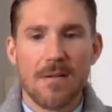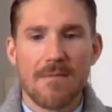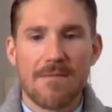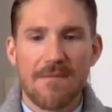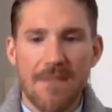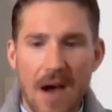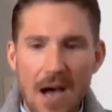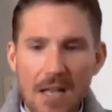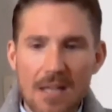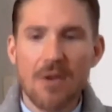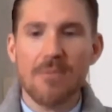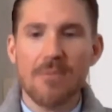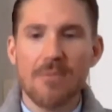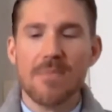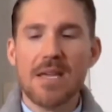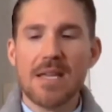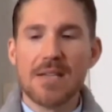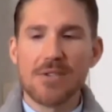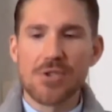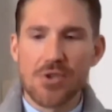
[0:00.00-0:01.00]
Follow
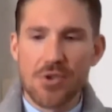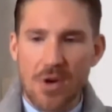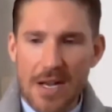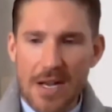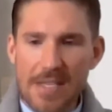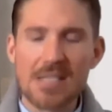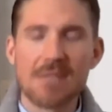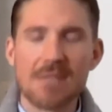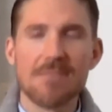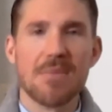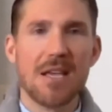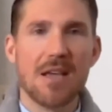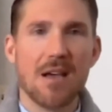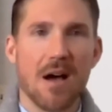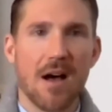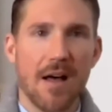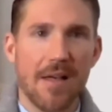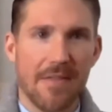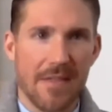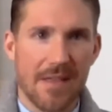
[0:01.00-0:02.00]
me. Trust me
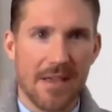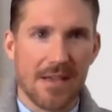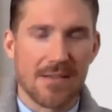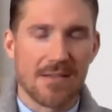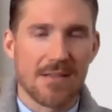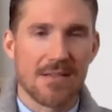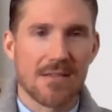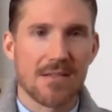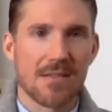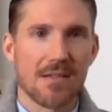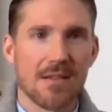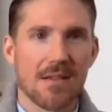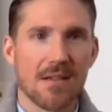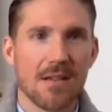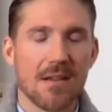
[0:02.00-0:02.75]
on this.